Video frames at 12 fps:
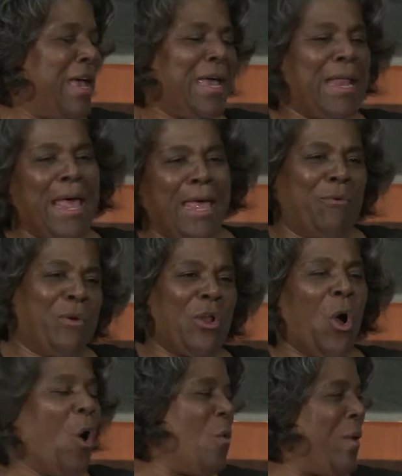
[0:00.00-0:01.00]
and I would
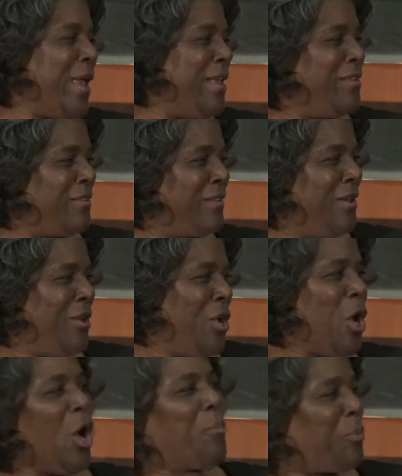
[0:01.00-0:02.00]
always
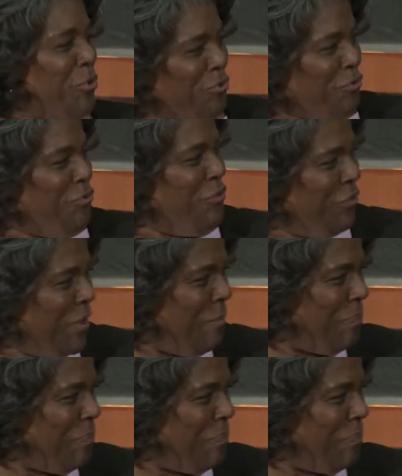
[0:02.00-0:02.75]
approve.